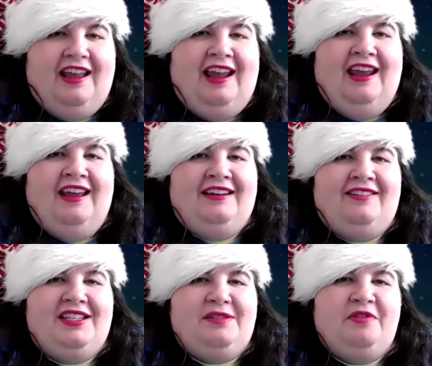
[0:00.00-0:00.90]
And
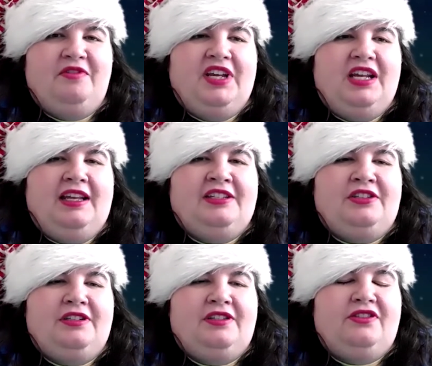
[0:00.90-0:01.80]
this movie,
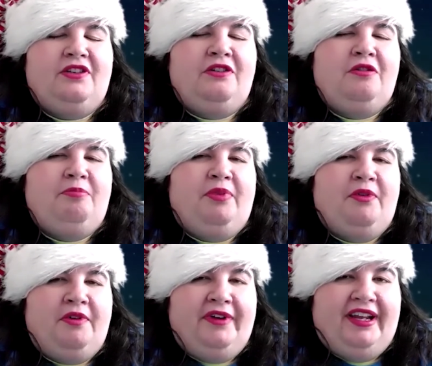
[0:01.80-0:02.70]
it's just so
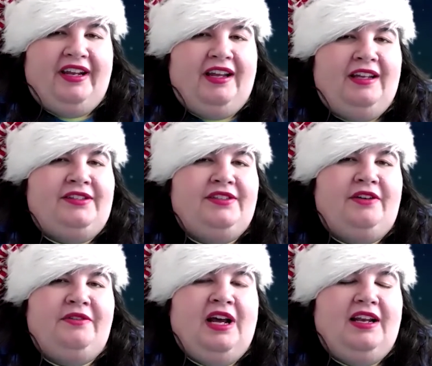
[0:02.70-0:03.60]
boring and
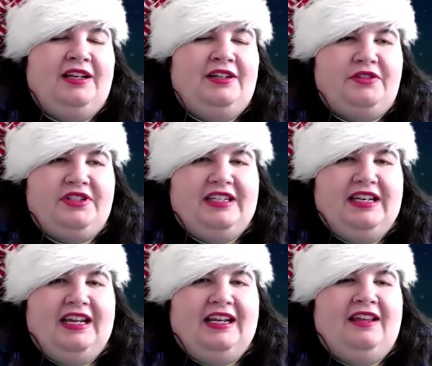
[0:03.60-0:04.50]
so not interesting.